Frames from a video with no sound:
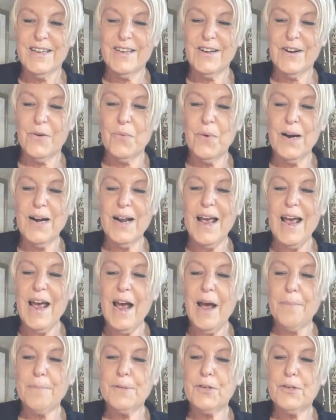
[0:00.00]
what
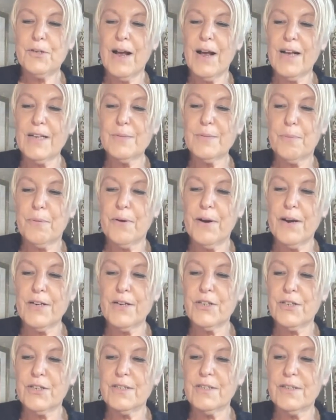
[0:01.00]
apps or
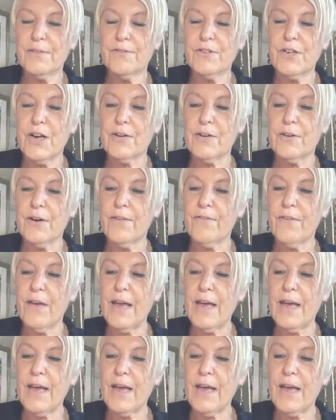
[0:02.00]
aspirations of generative